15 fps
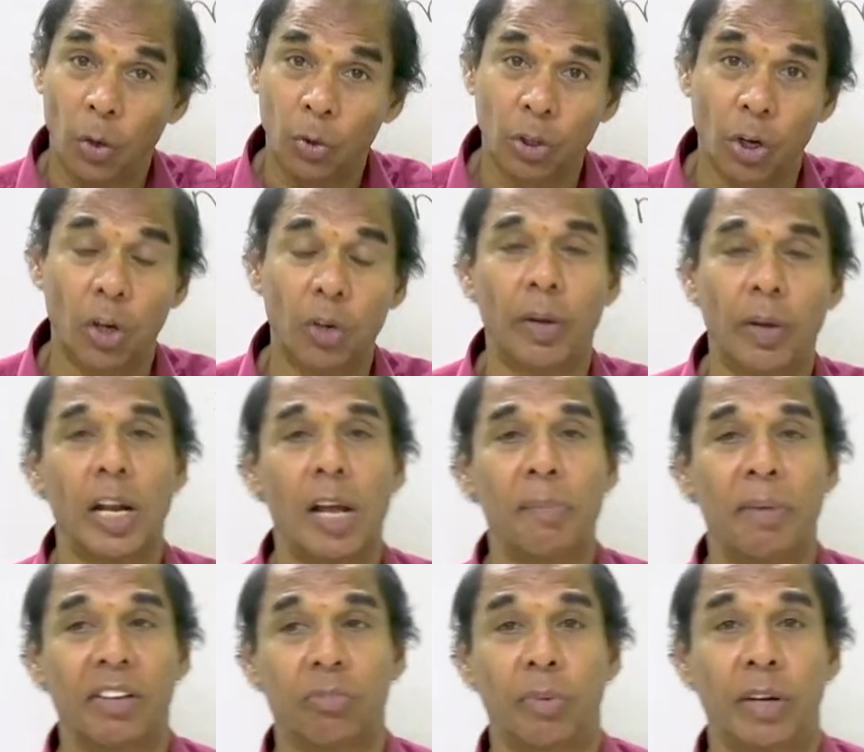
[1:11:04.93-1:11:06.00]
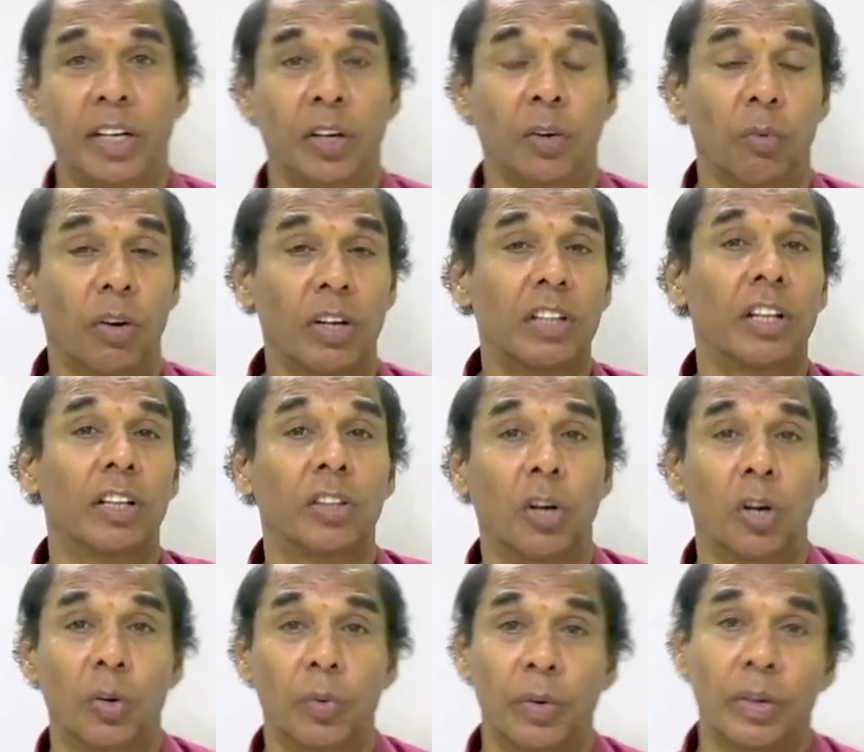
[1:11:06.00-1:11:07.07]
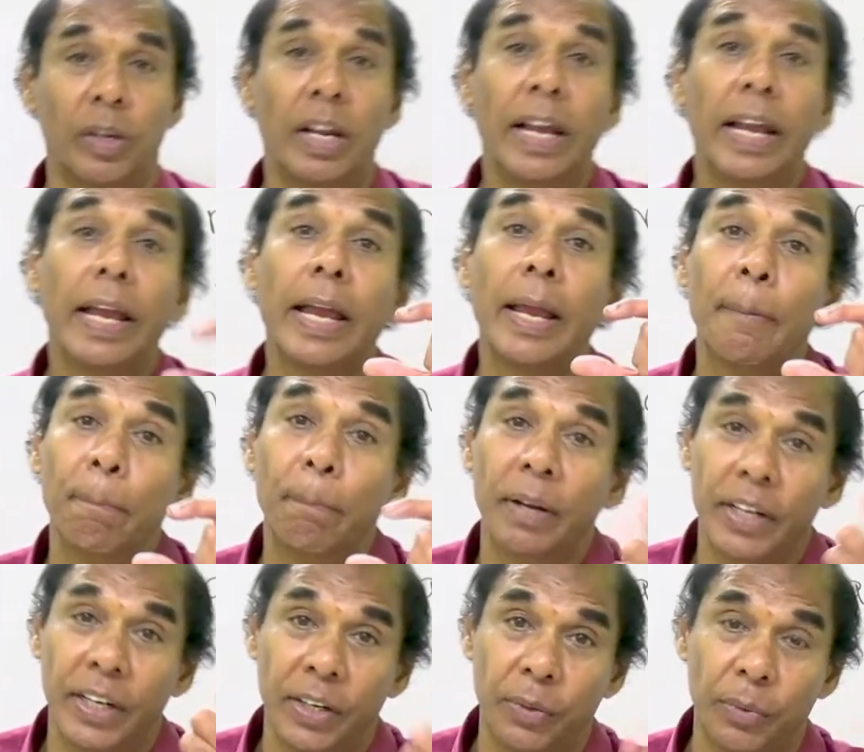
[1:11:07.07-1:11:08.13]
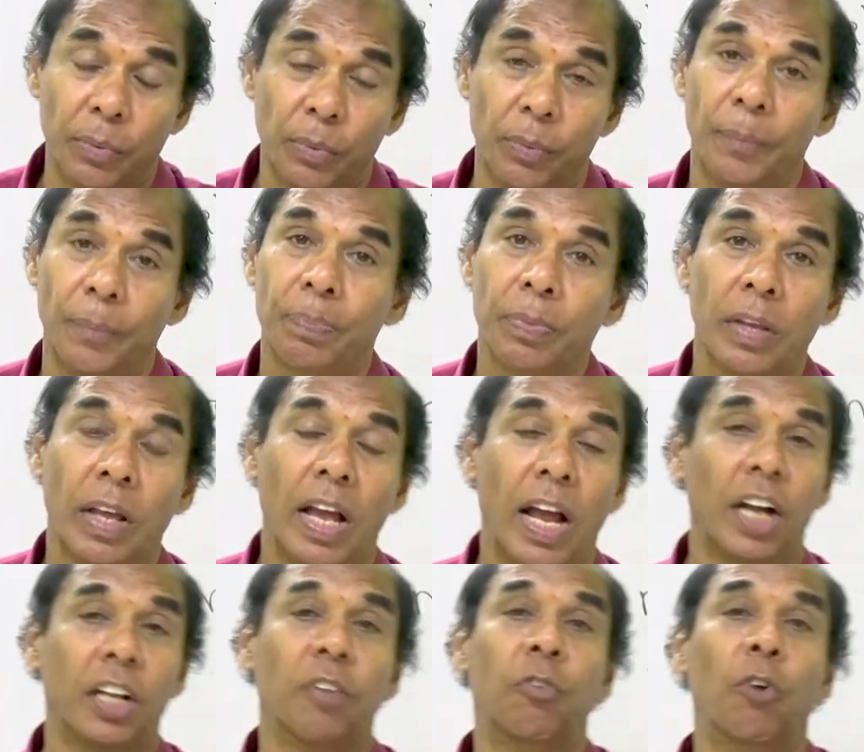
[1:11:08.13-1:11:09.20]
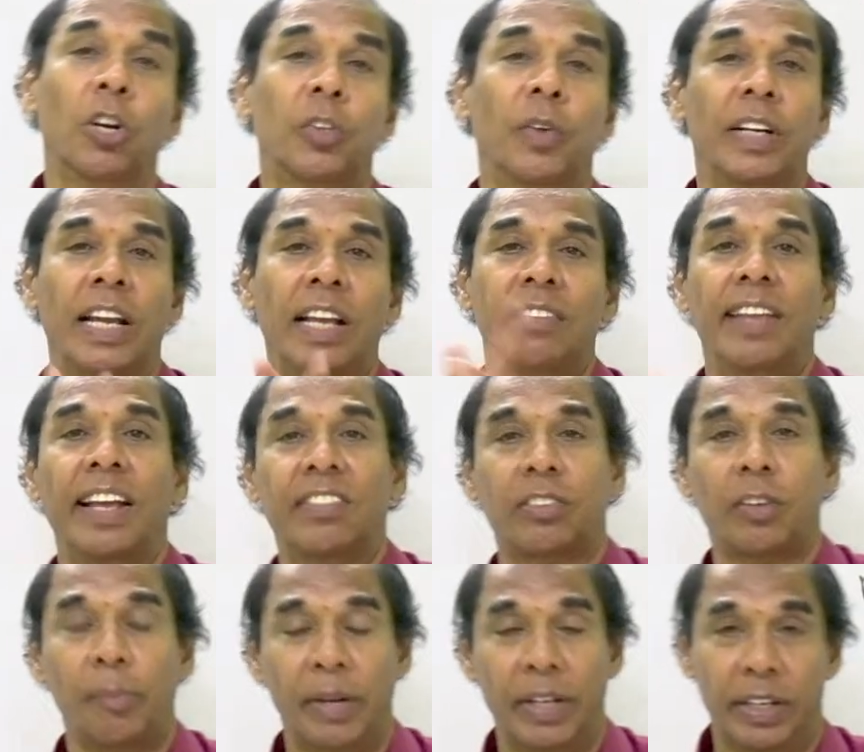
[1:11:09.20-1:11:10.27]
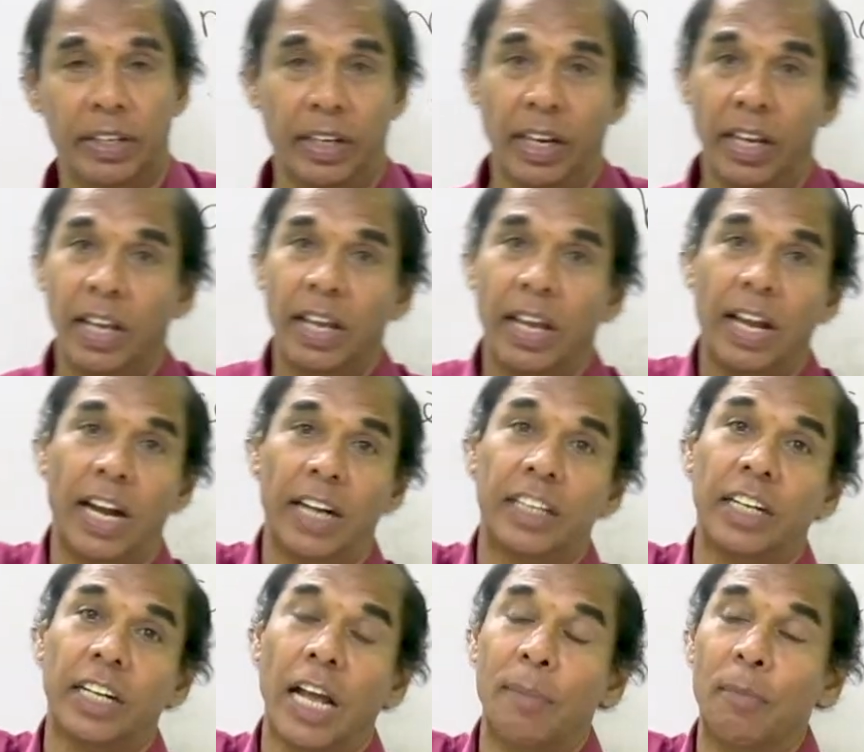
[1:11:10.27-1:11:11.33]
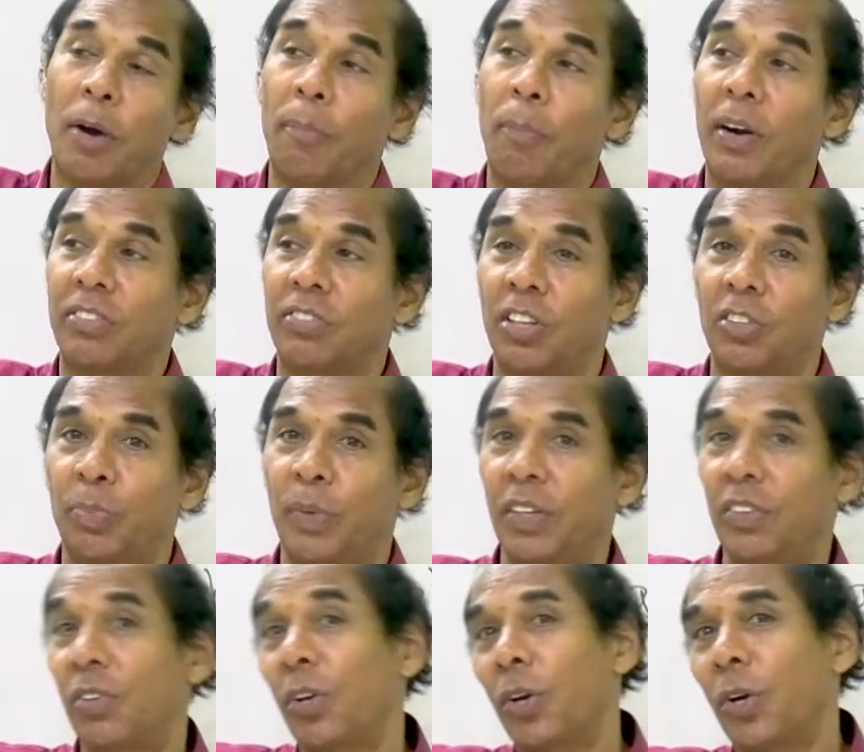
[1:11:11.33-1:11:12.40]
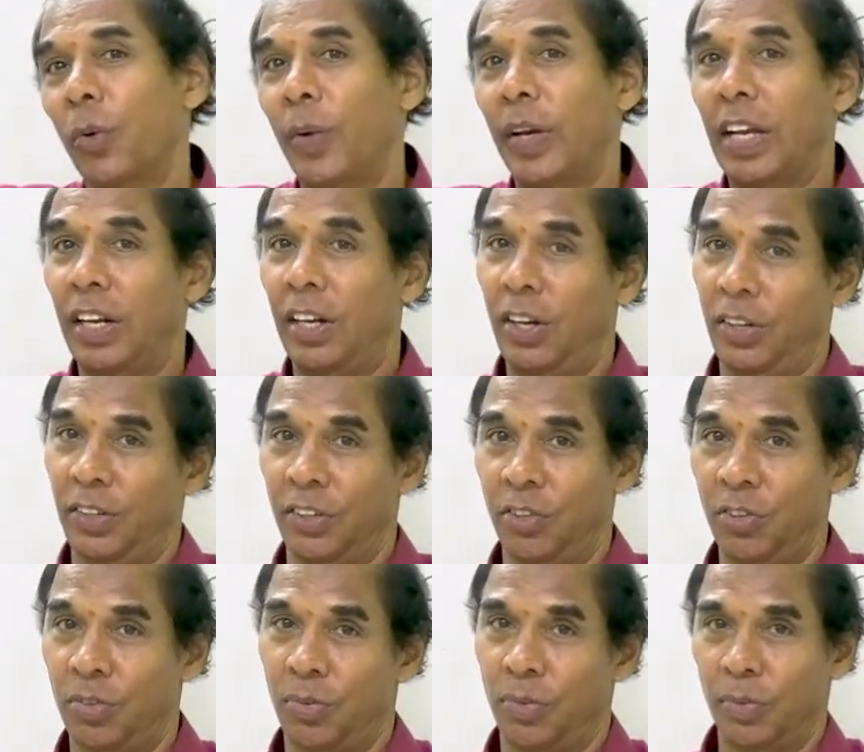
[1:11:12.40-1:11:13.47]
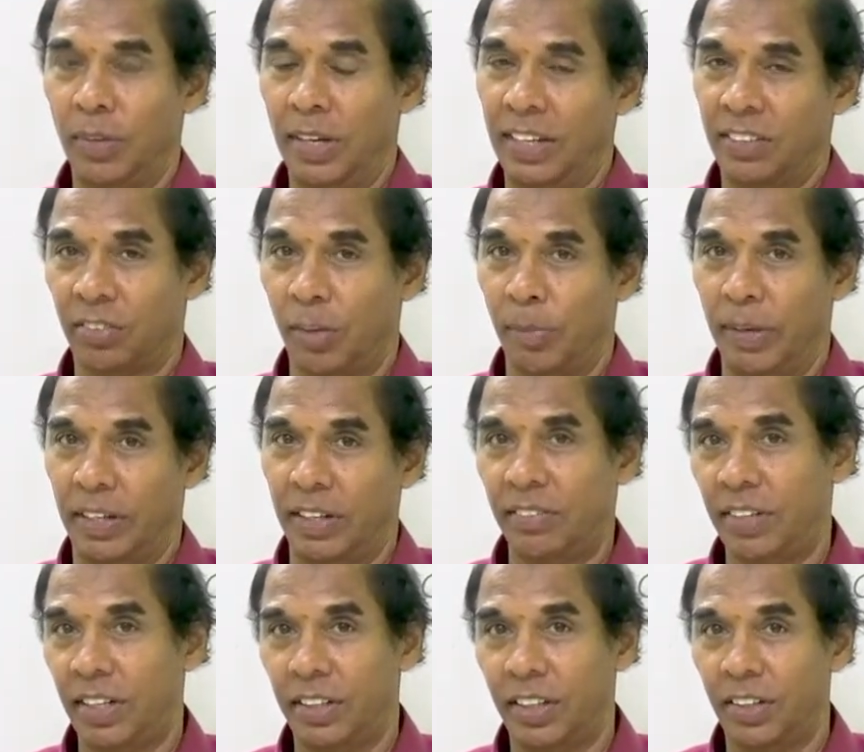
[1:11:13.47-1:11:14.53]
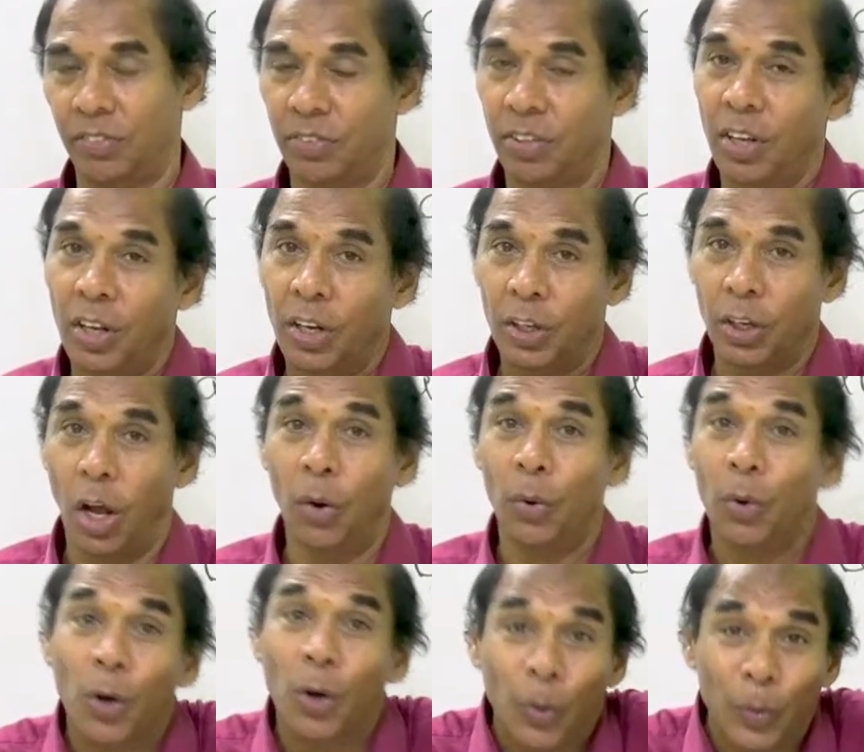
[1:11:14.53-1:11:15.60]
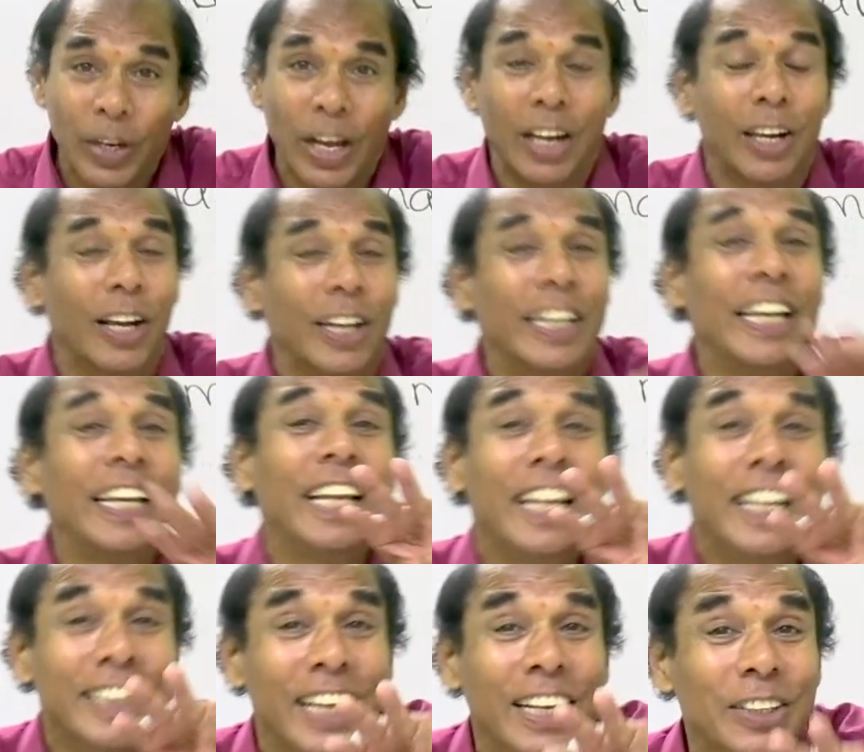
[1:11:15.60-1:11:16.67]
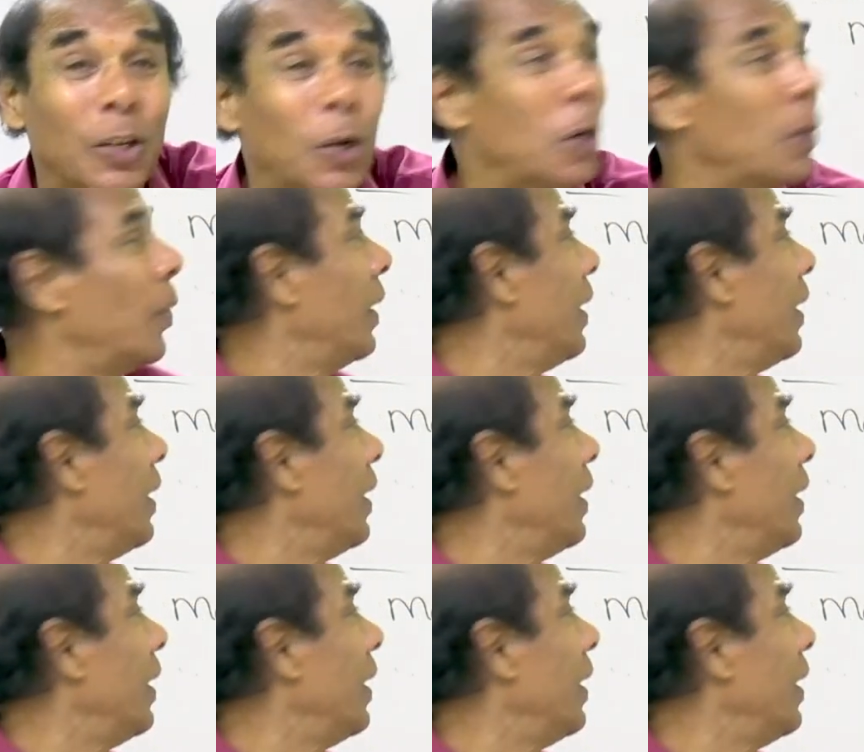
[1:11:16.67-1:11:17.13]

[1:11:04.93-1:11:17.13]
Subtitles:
third one I am explaining. What is the third one? Imperative. and the fourth one is exclamatory. At the time of parts of speech, we can learn this exclamatory sentence. Now we are learning the third one,